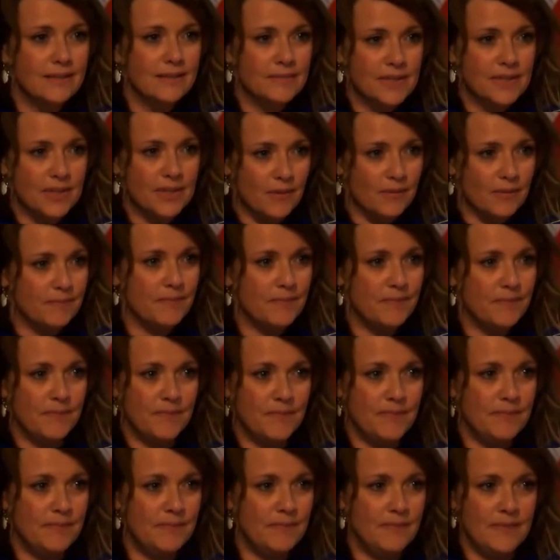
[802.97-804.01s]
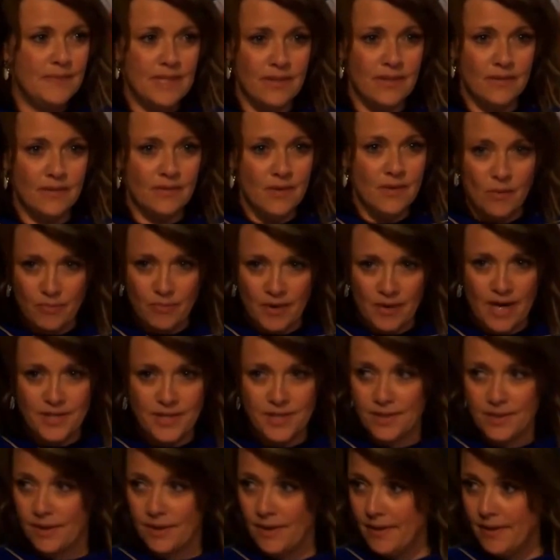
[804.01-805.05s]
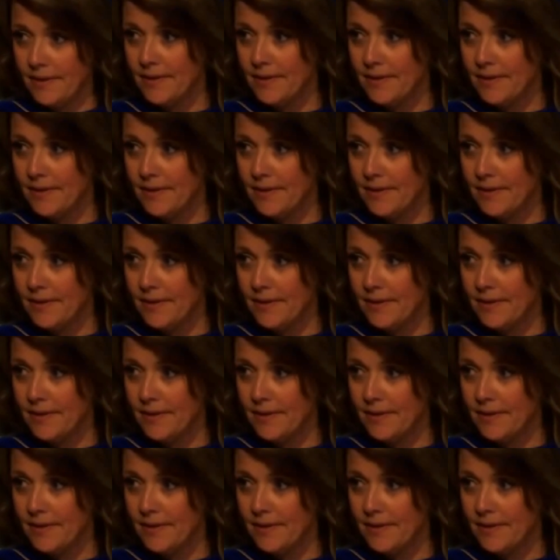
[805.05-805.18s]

So, you know, no pressure.